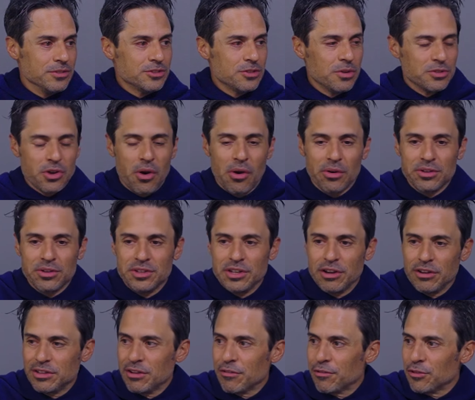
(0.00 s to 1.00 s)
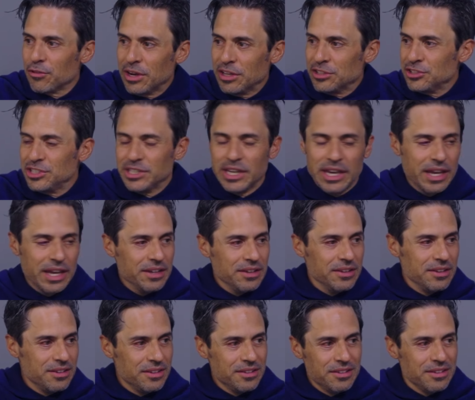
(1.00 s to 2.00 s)
So it's hard to
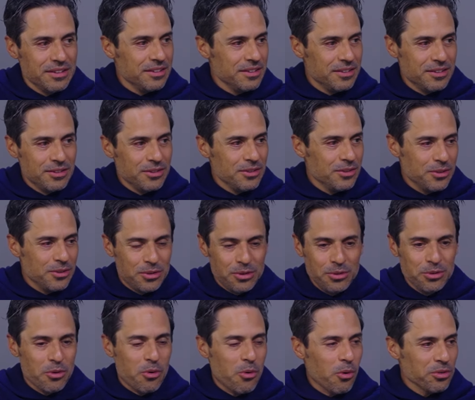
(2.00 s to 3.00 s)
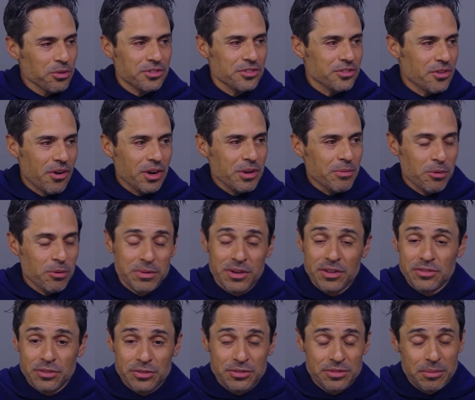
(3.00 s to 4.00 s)
differentiate who the horses are anymore,
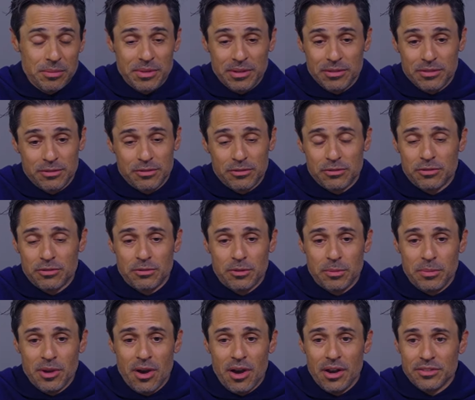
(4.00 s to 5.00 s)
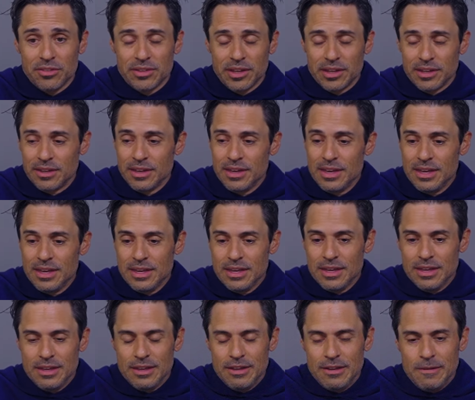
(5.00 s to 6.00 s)
because to be honest, like,
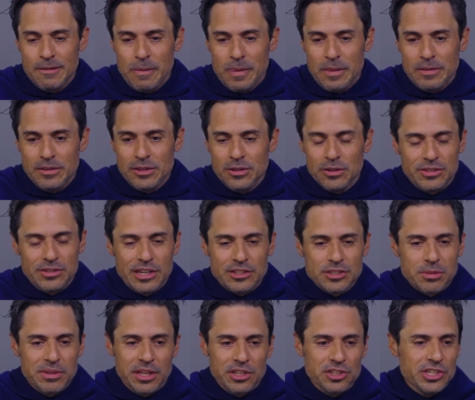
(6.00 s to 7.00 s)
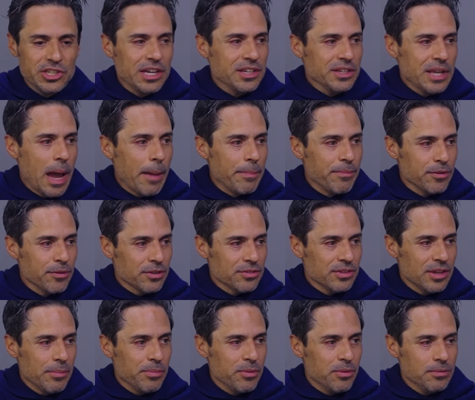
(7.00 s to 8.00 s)
you know, take somebody like Jake Knapp, for
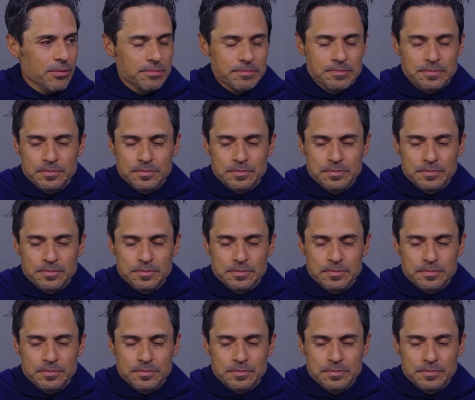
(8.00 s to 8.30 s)
example.